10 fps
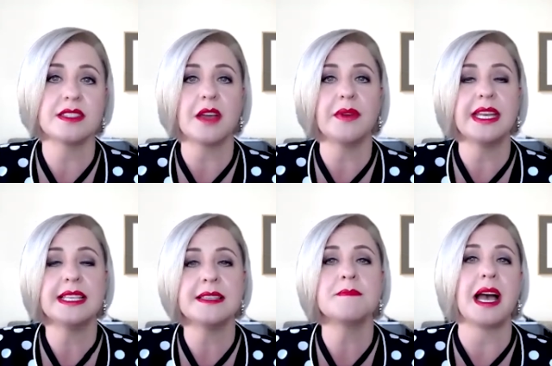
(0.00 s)
so it
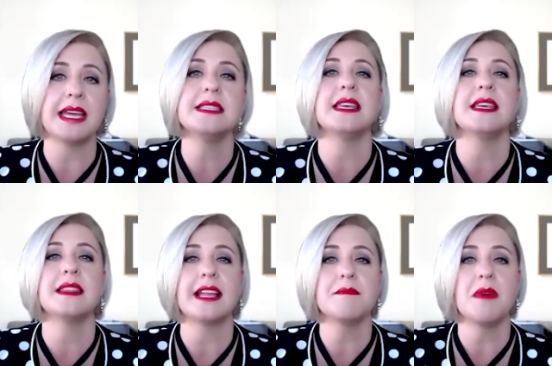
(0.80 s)
is amazing
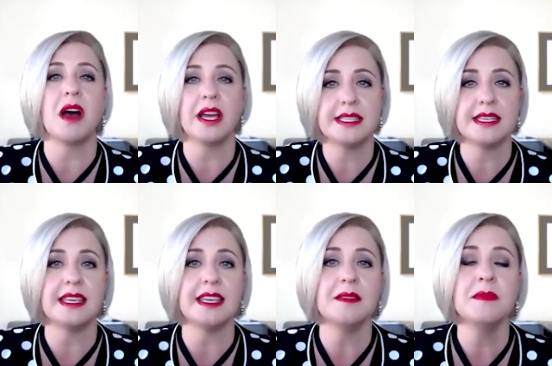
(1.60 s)
that my
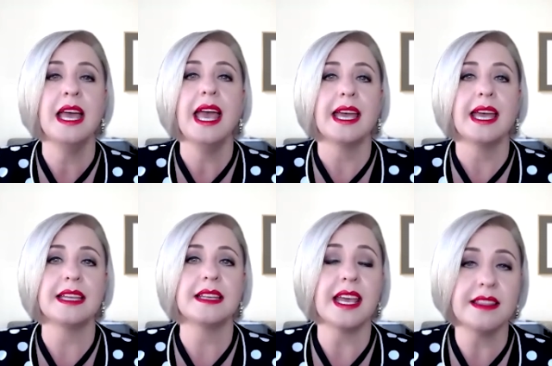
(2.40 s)
team
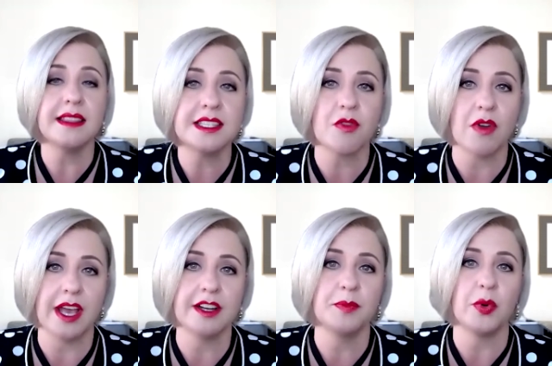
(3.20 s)
can get these
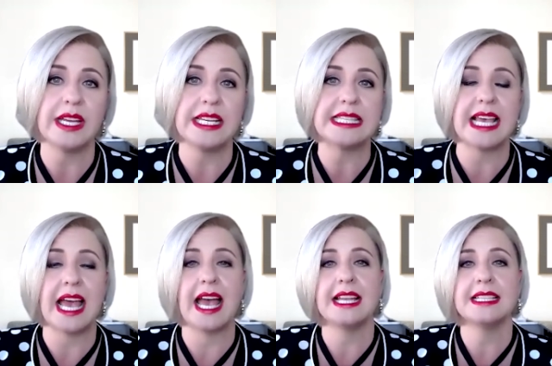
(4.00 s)
Cradlepoints
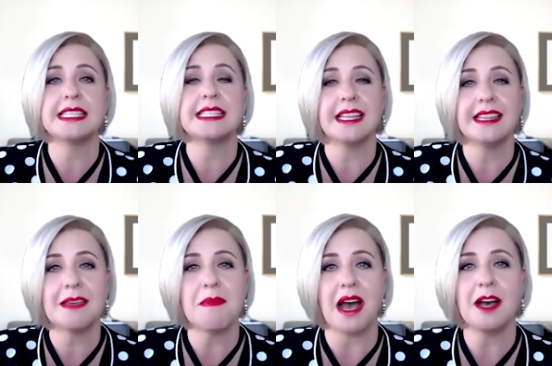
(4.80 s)
and set
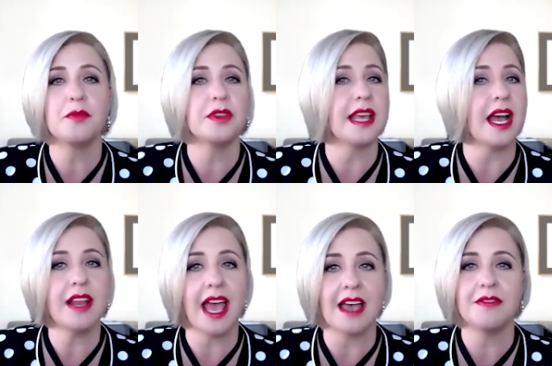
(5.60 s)
them up
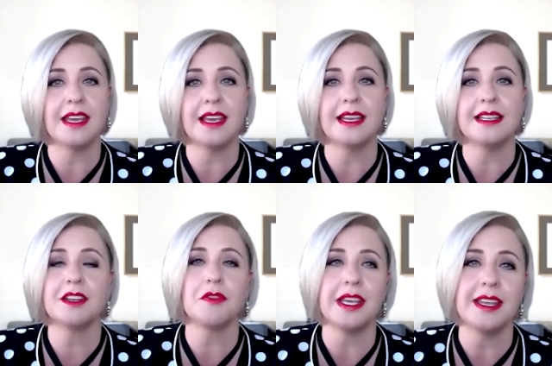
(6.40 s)
without having a
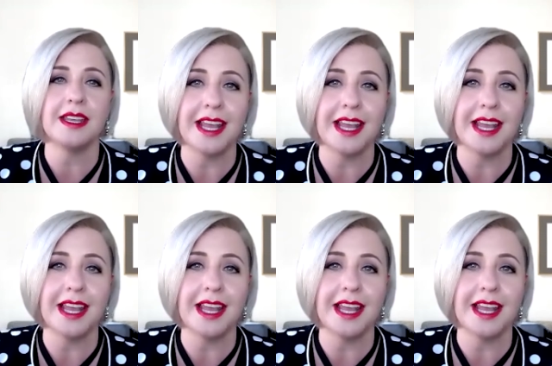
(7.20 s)
degree in